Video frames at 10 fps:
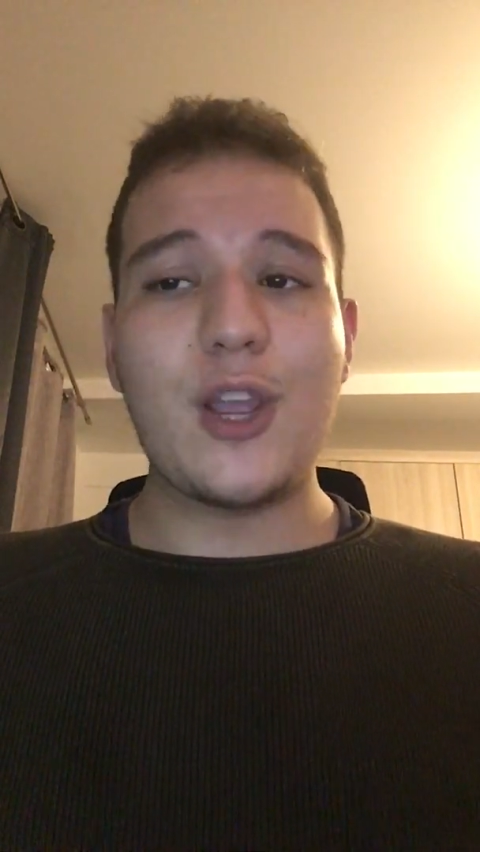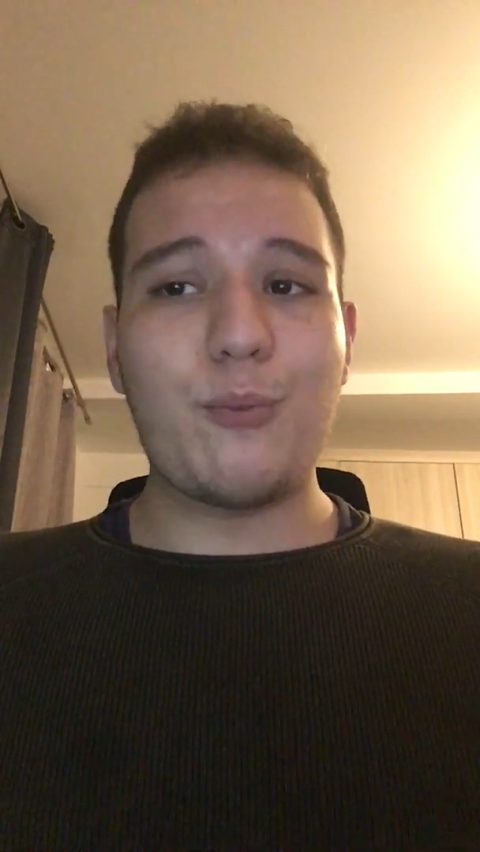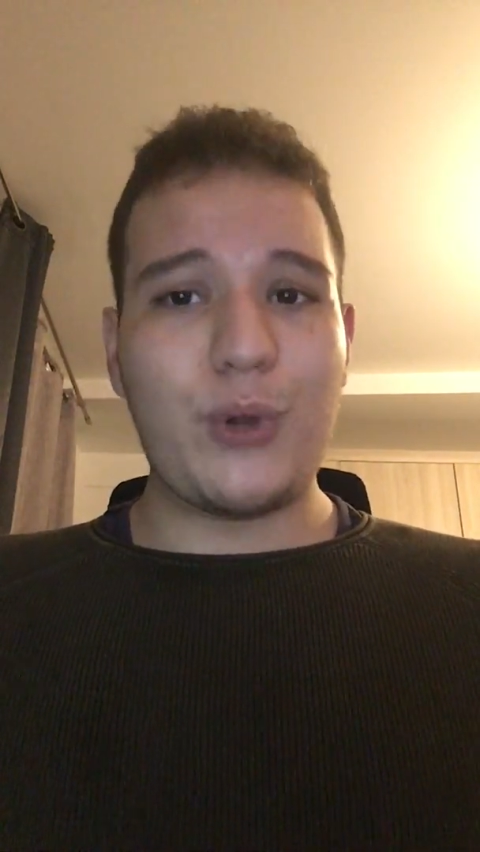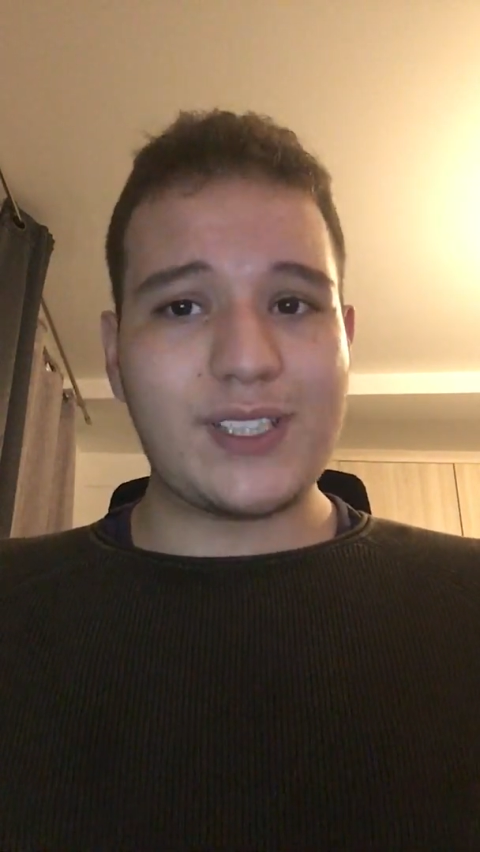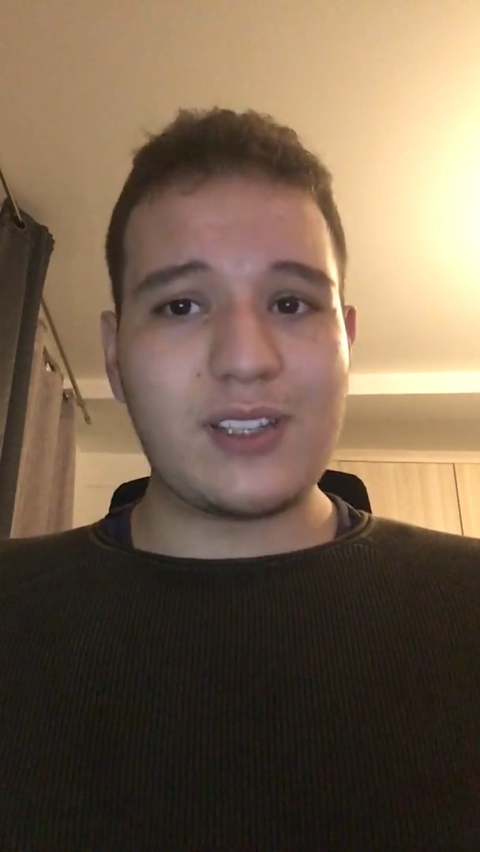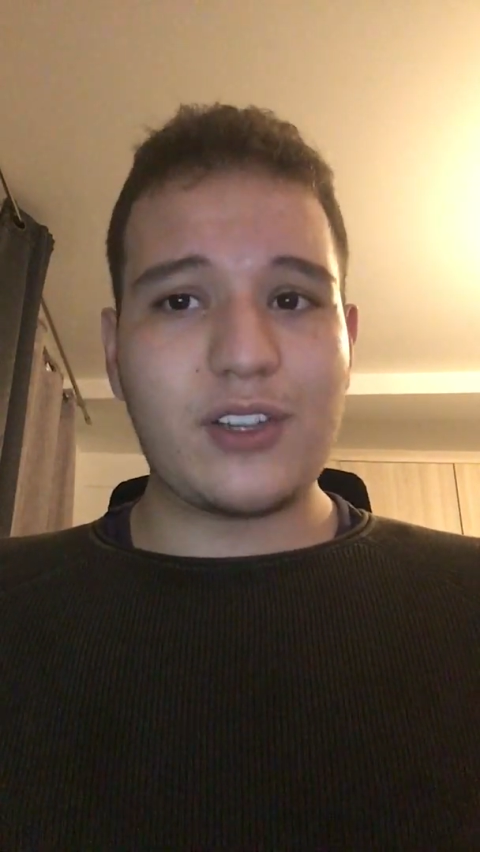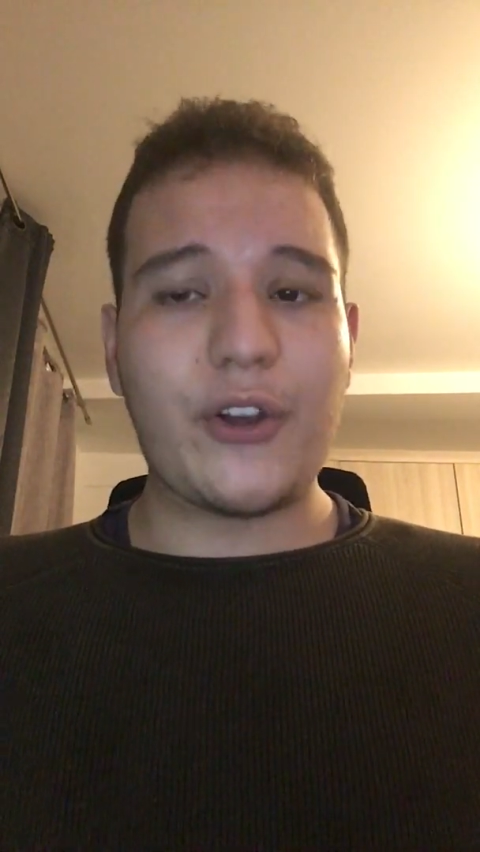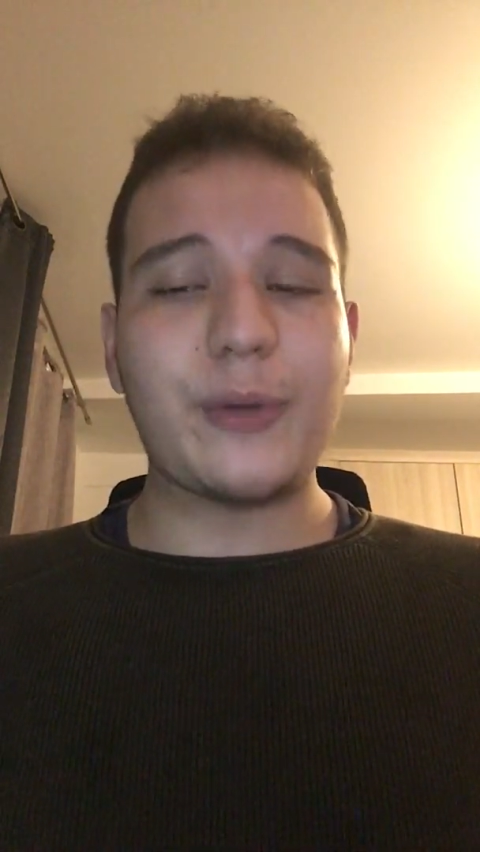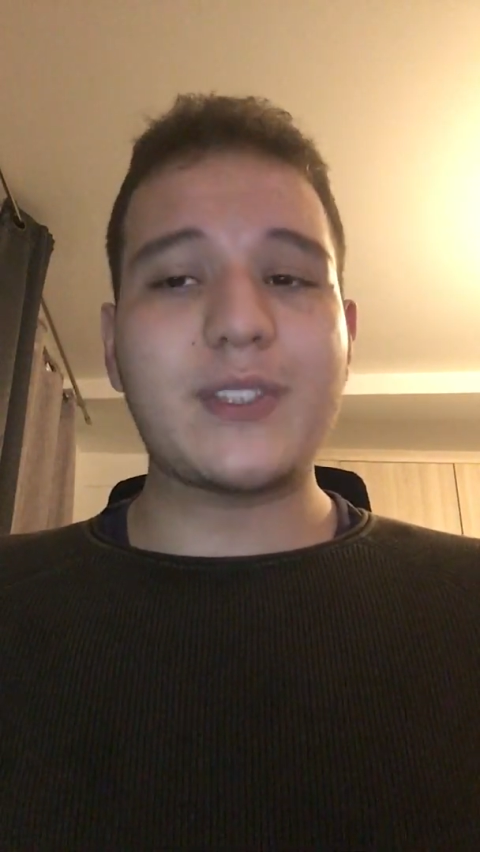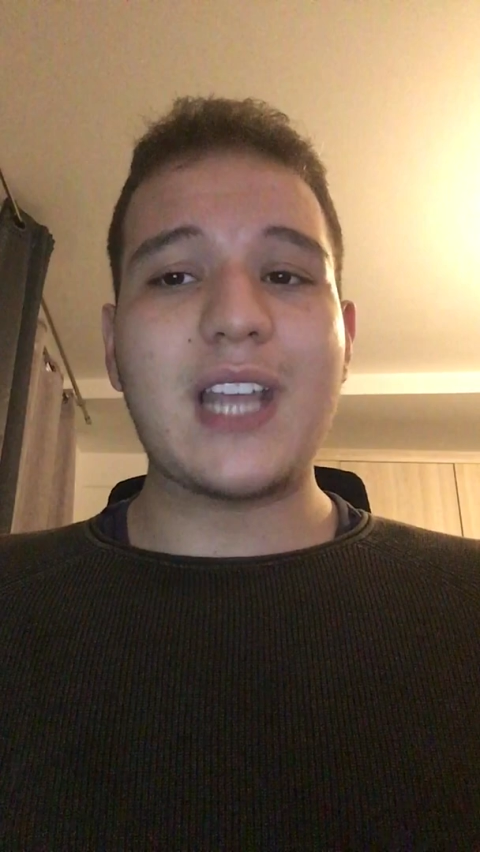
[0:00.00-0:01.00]
prison
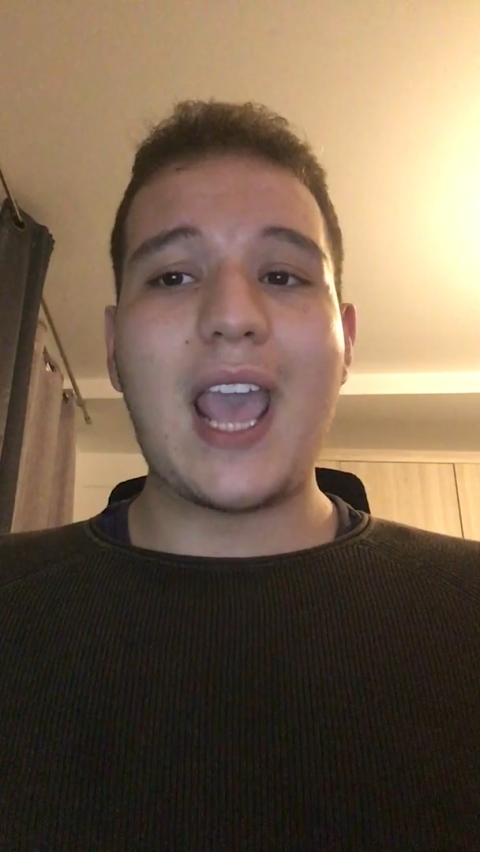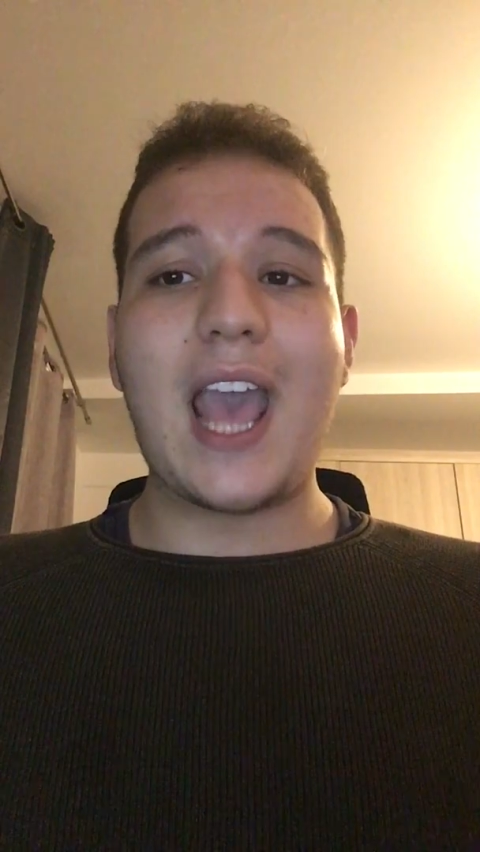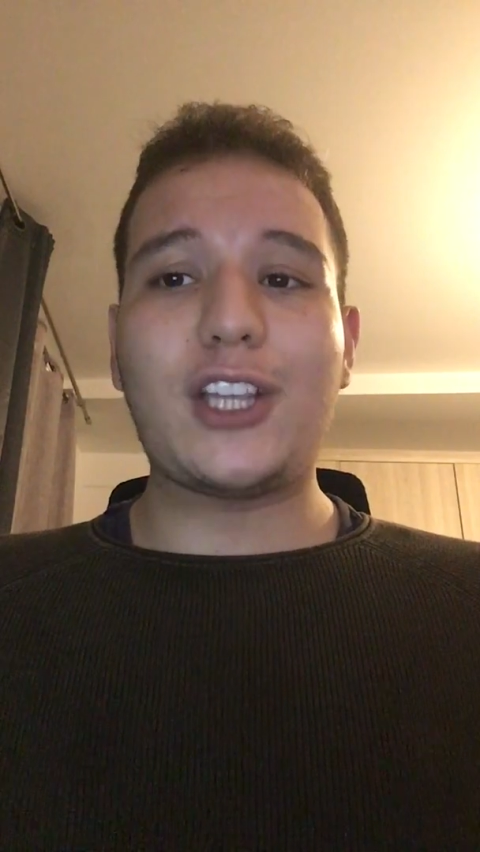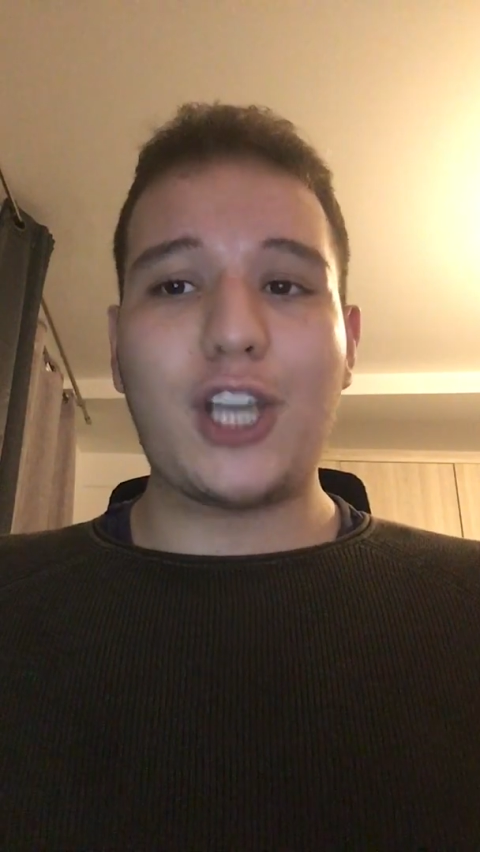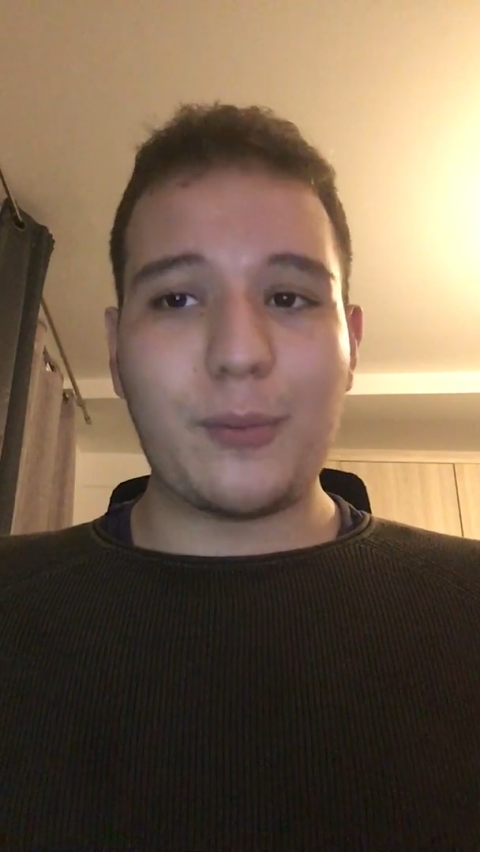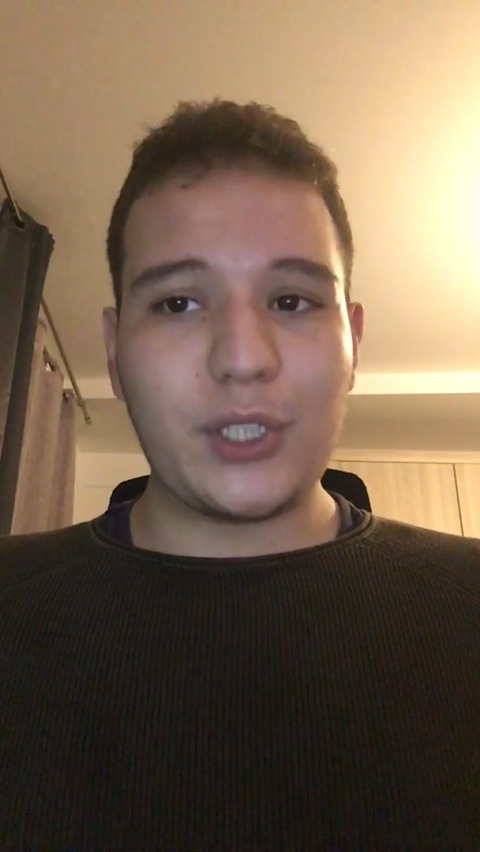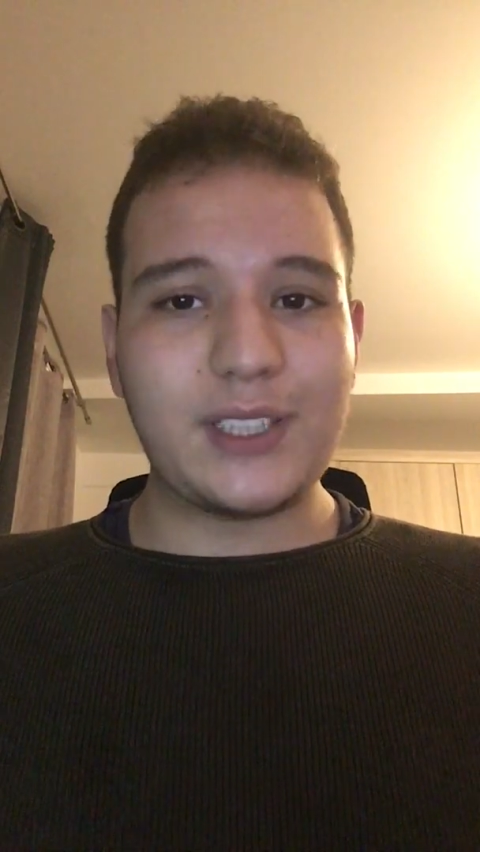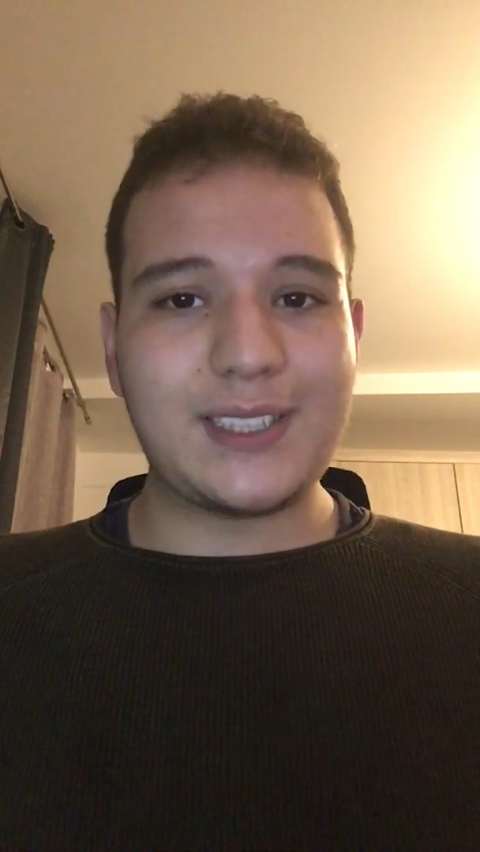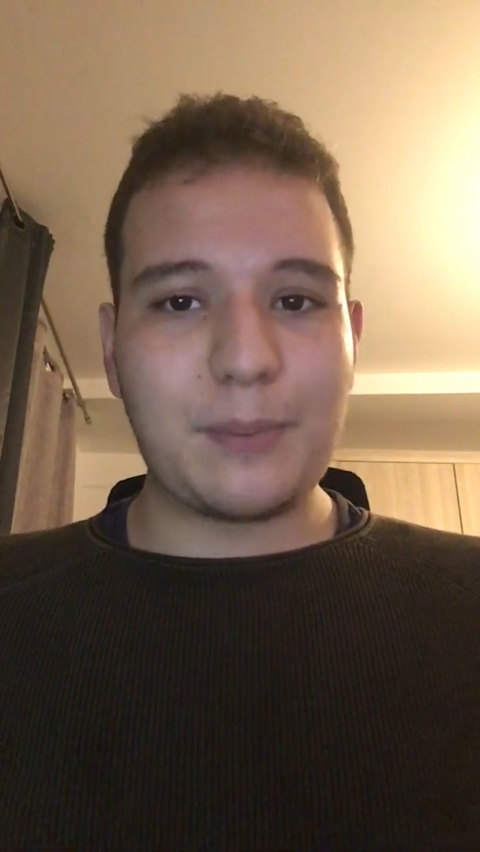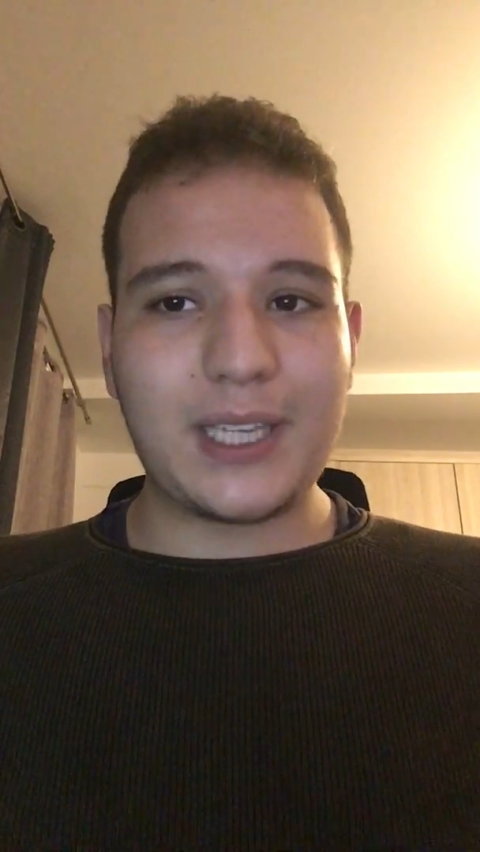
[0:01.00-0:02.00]
terms, and
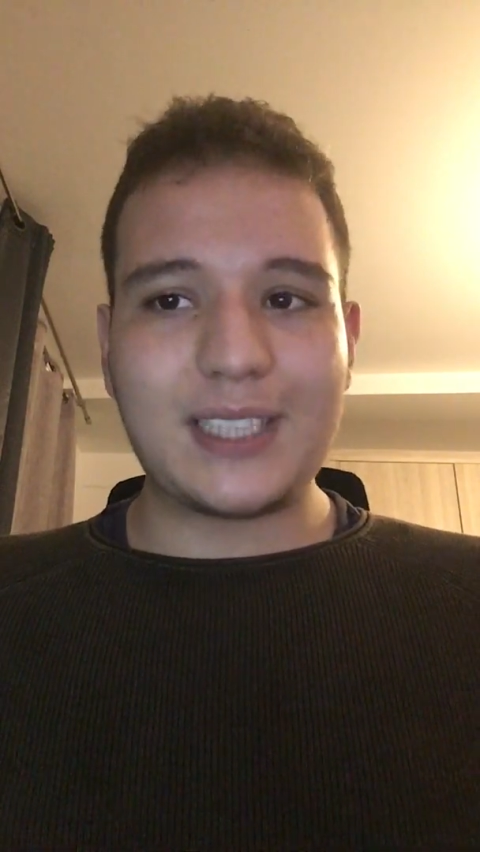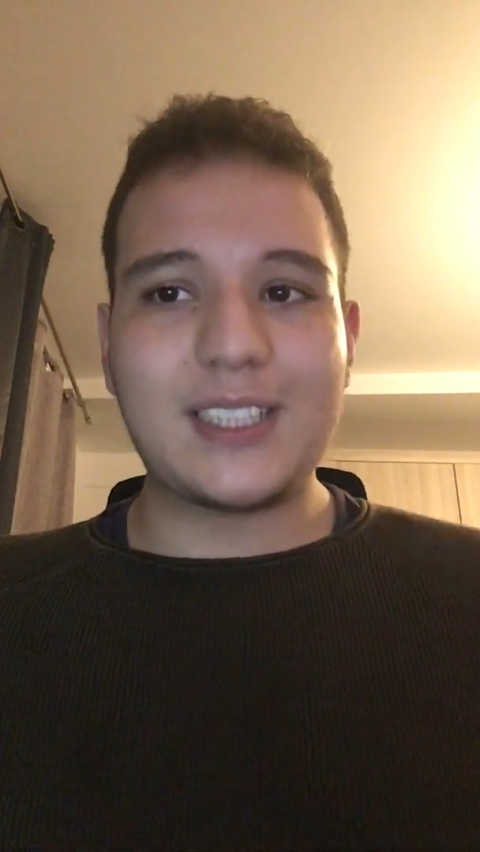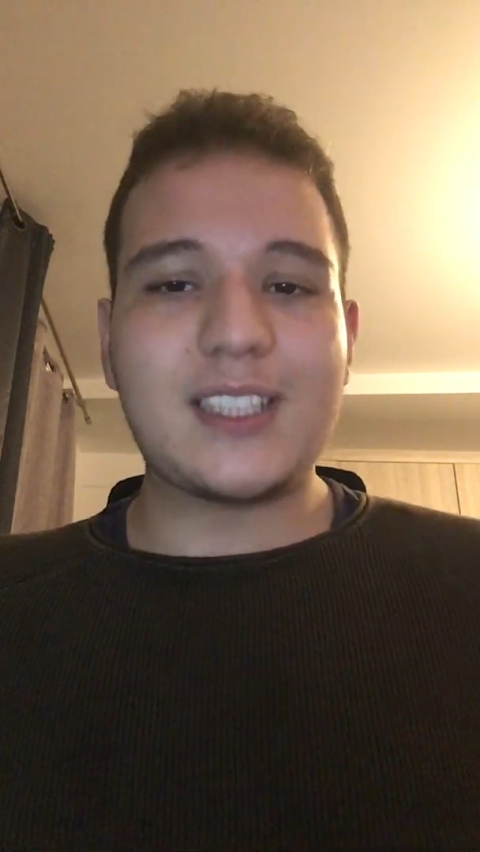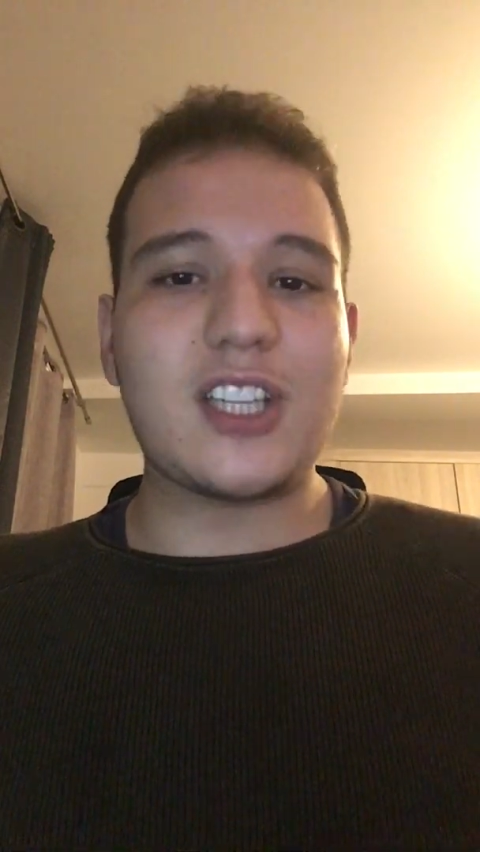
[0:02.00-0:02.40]
community penalties